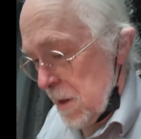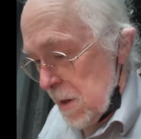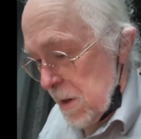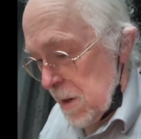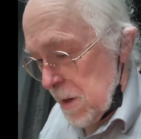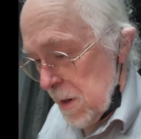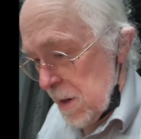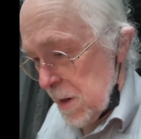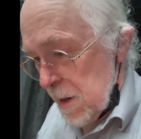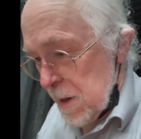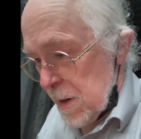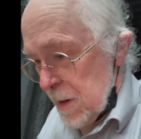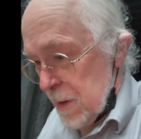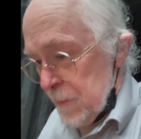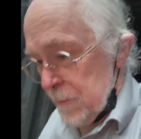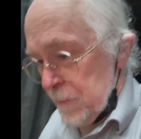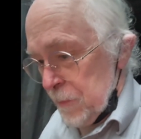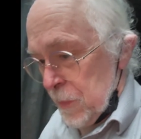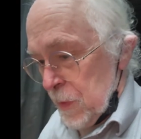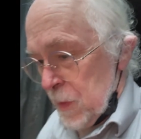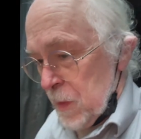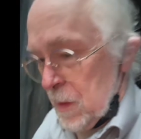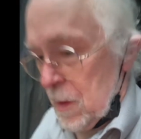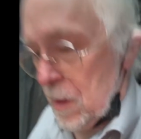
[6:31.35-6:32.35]

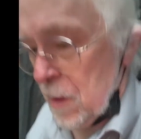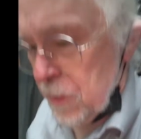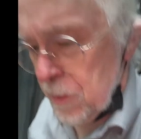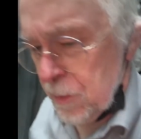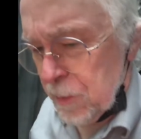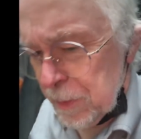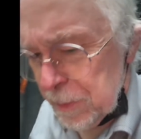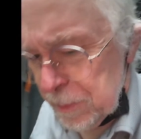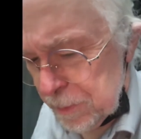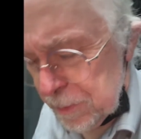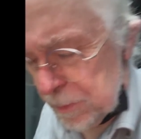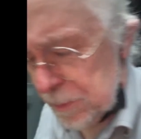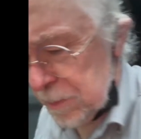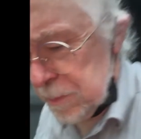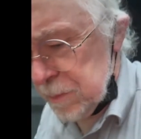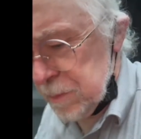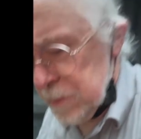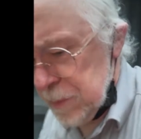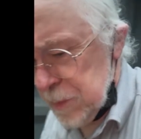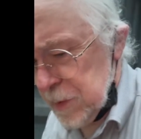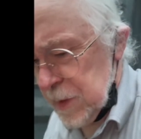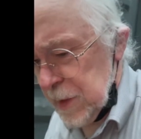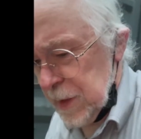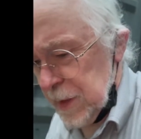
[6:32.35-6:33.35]
although
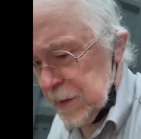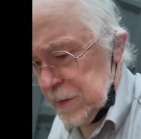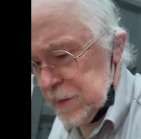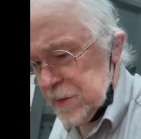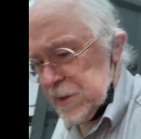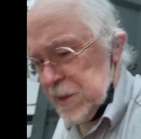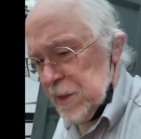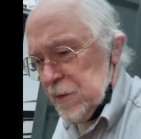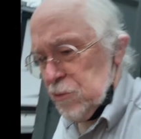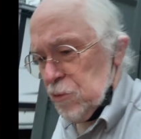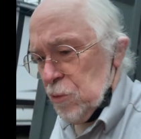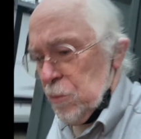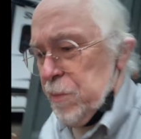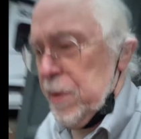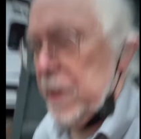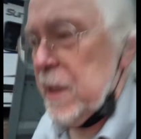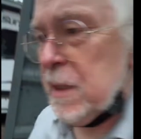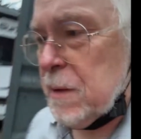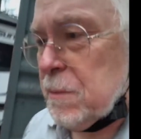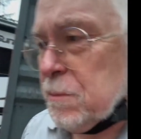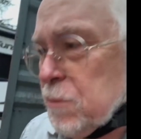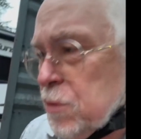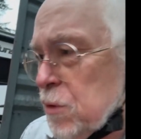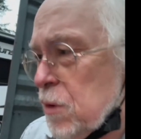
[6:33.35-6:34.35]
the central
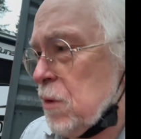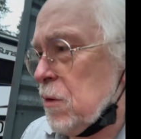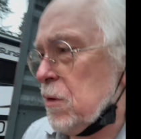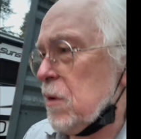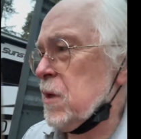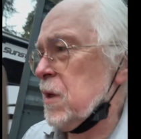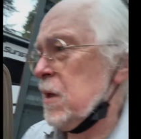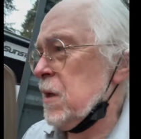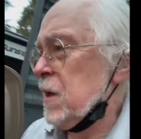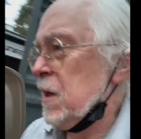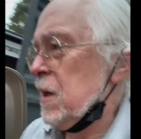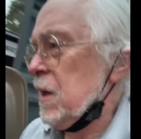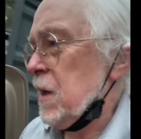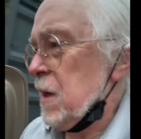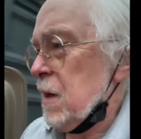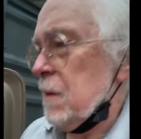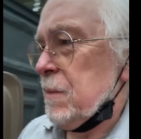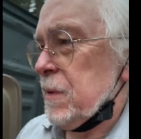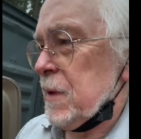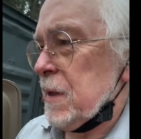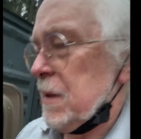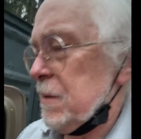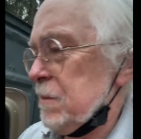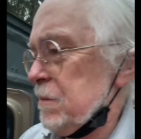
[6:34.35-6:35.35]
pin broke,
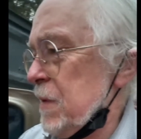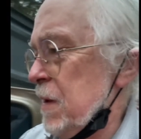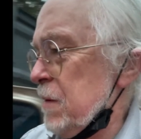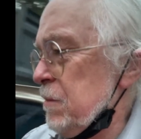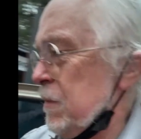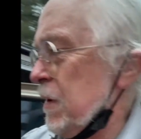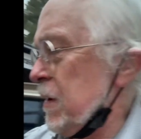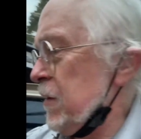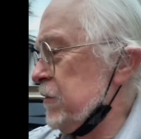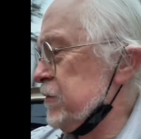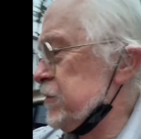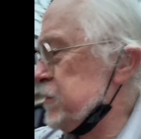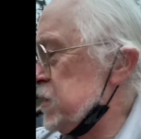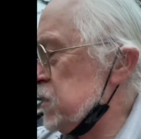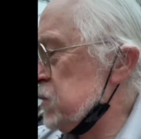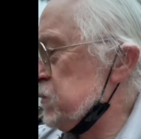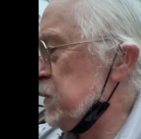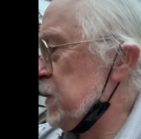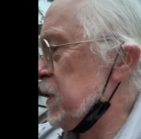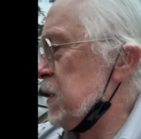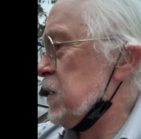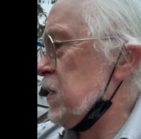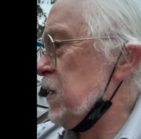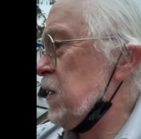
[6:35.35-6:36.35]
but it may have just been
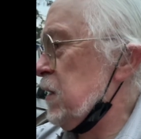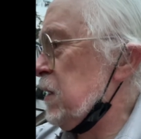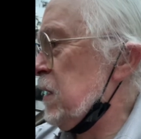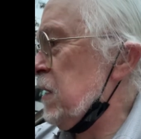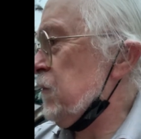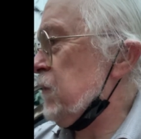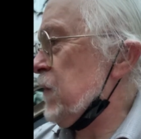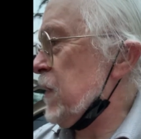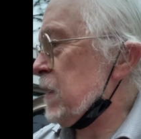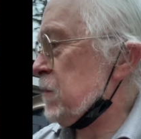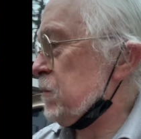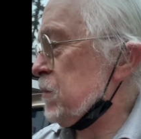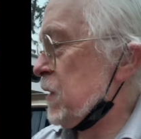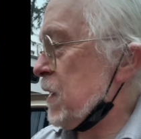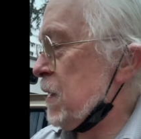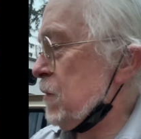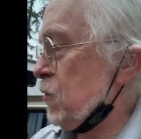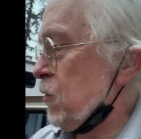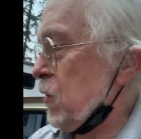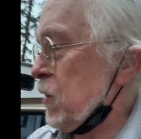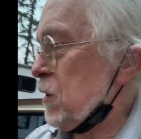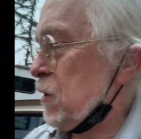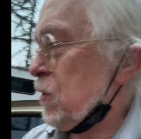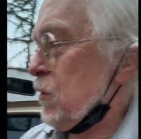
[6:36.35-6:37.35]
a defect, but I'm
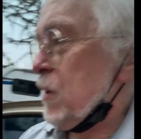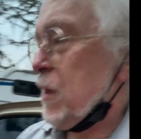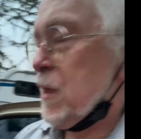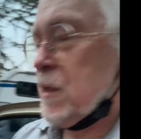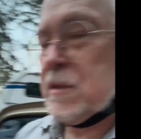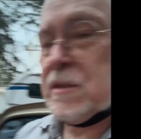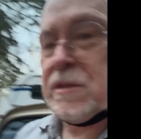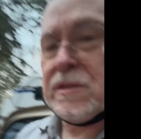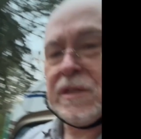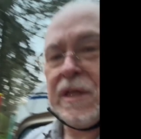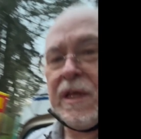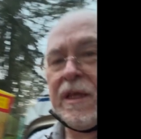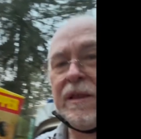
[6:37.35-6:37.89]
going to go ahead and say